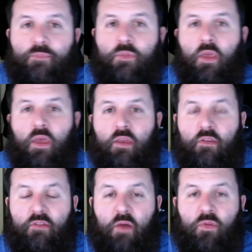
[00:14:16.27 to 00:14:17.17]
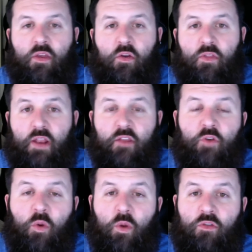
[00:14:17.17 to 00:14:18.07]
is out there, that it's
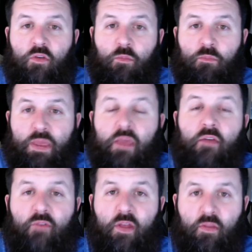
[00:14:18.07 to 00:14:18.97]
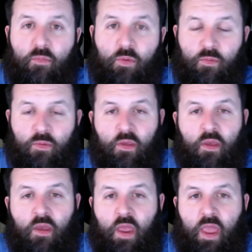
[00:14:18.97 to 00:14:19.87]
going to be available.
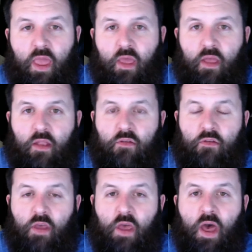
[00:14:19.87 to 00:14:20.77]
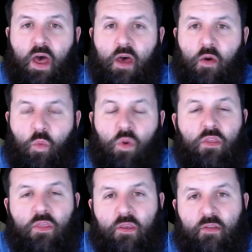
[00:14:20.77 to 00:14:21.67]
And one of
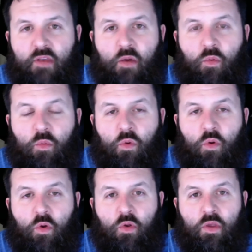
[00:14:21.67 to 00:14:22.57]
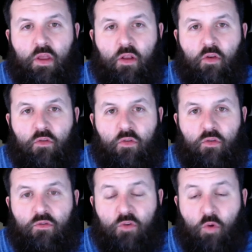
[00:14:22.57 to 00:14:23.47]
the things that
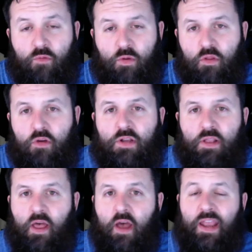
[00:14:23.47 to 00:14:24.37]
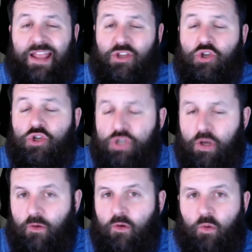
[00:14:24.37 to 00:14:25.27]
gets overlooked a lot in
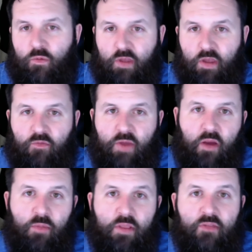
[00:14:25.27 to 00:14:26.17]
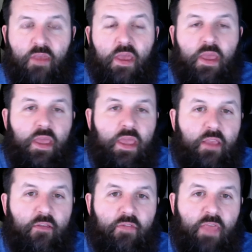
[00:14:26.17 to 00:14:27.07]
shared hosting environments
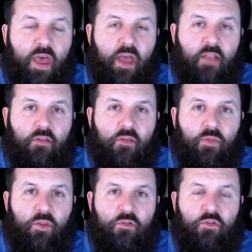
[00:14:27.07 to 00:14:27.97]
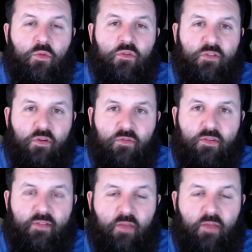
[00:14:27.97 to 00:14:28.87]
is that there's no
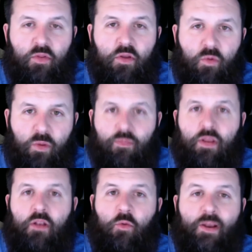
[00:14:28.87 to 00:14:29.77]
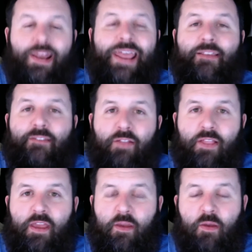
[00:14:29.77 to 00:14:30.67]
service level agreement or an SLA